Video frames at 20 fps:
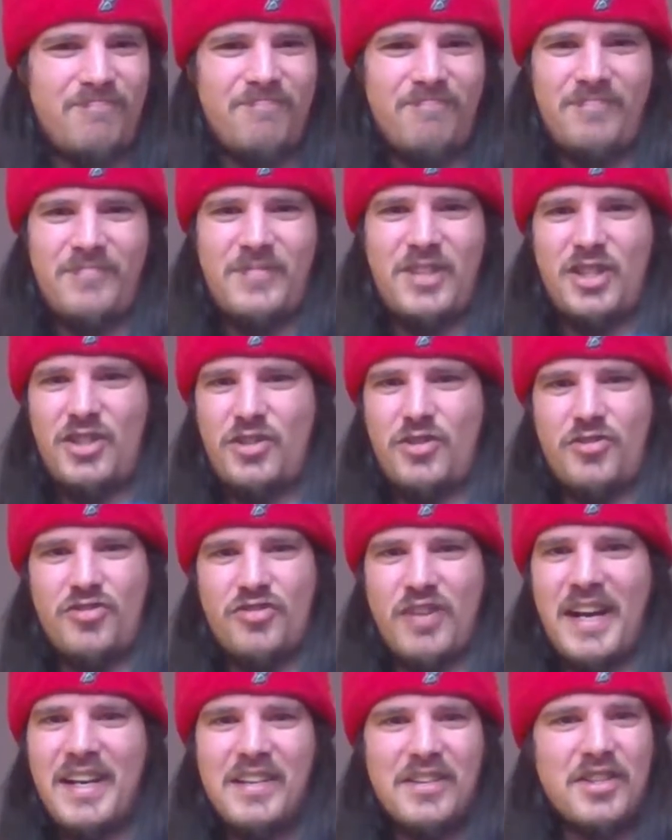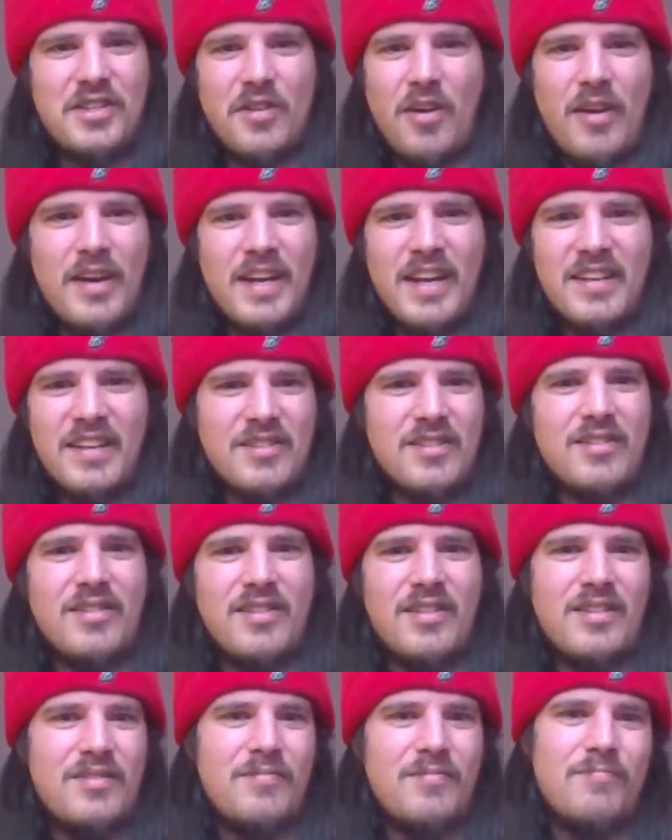strange signings.
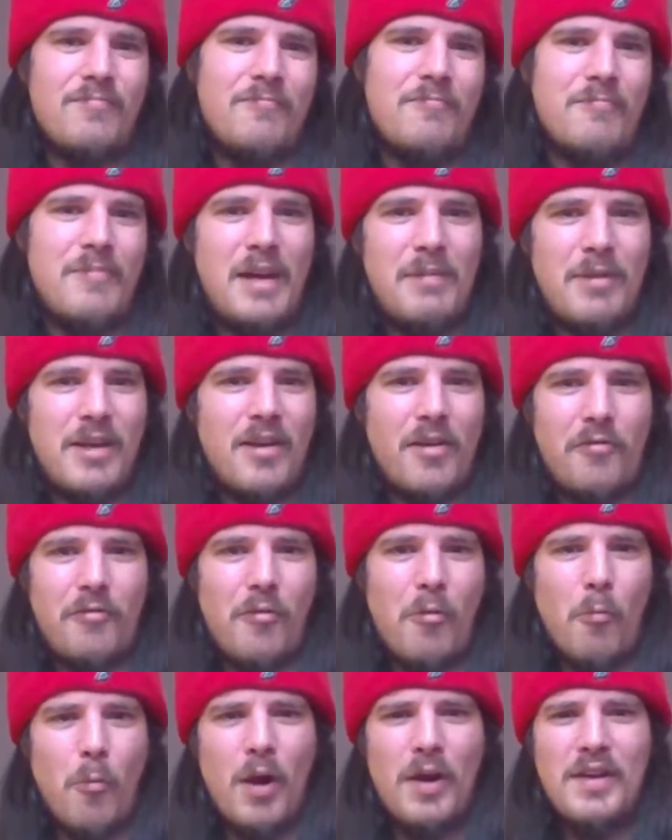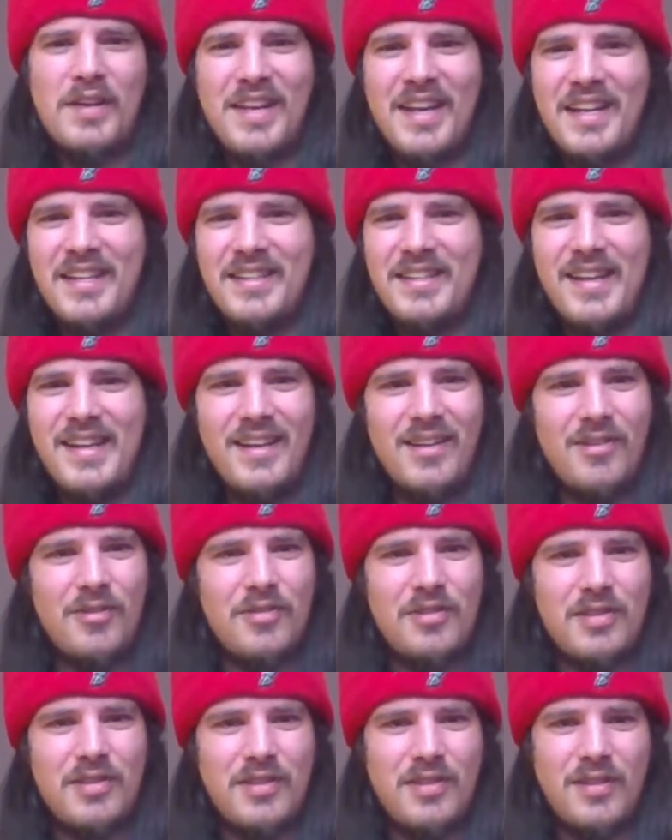Like, maybe go for a 1-year deal on.
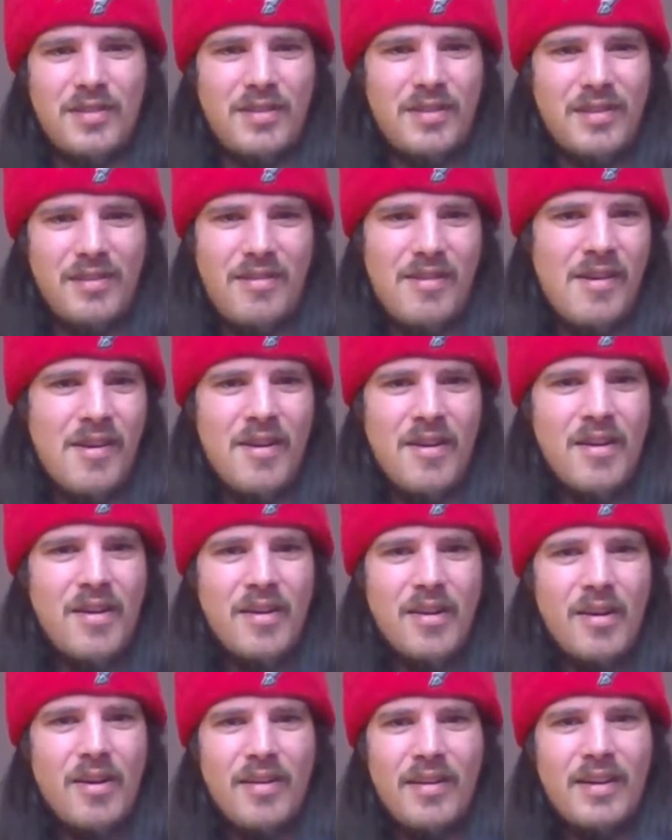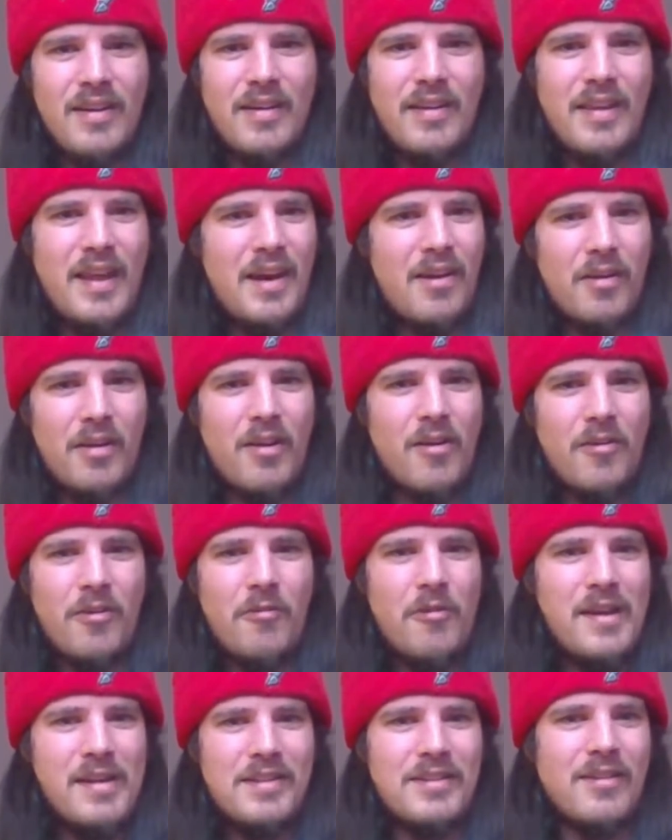Then I can't
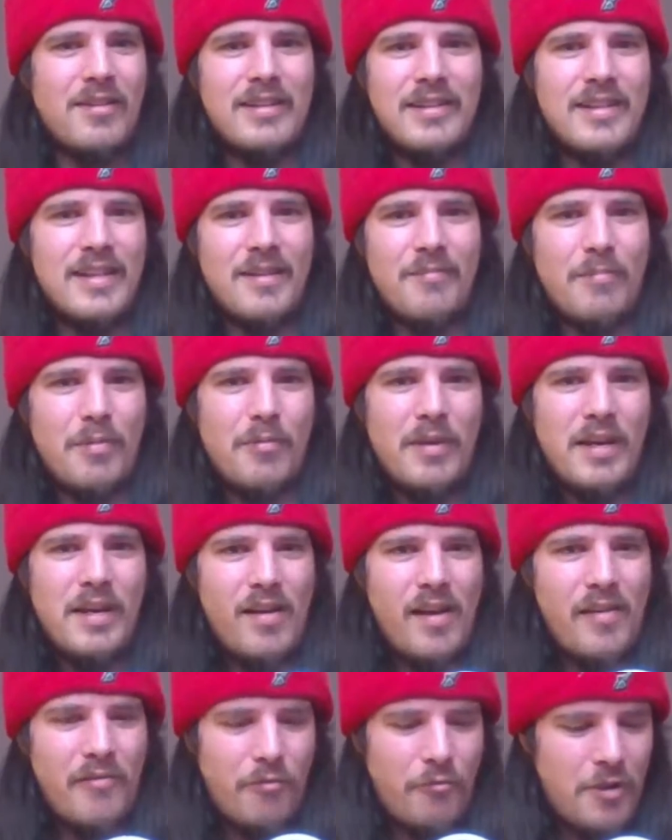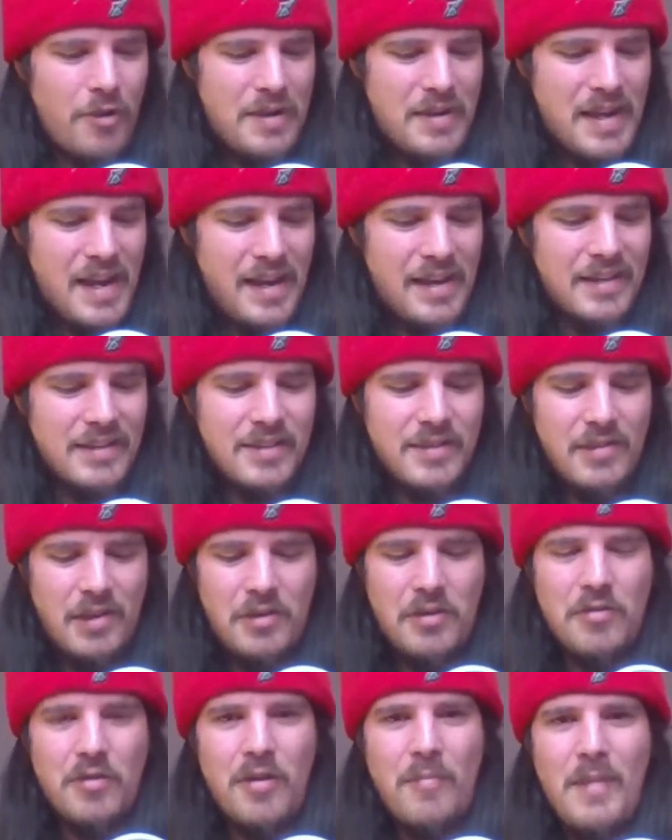criticise it. But when you're going 3 years,
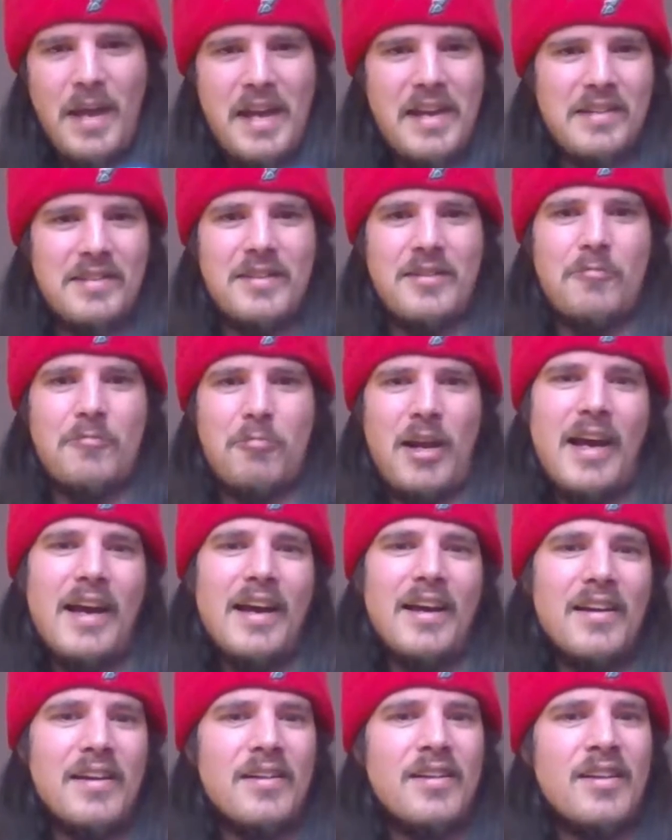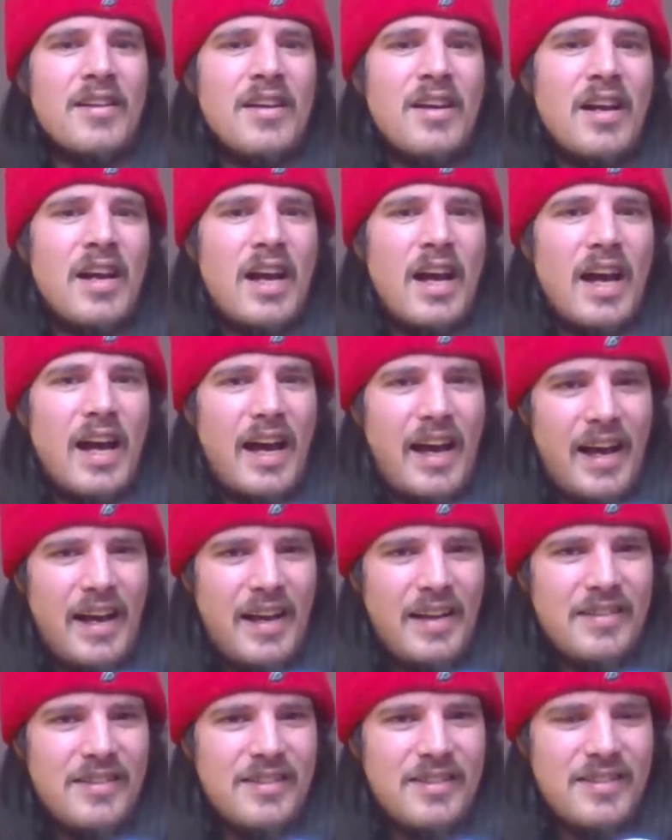you're committing to the player,
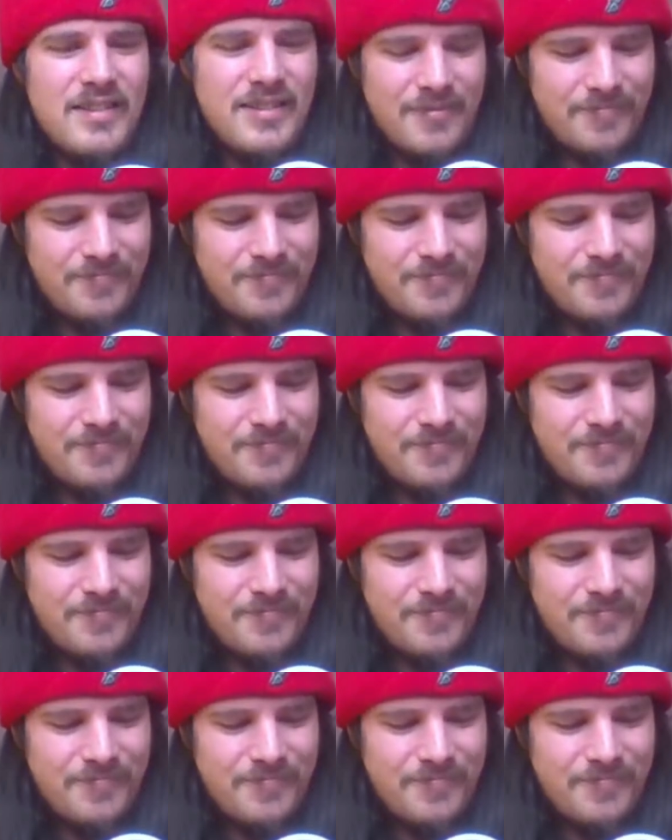and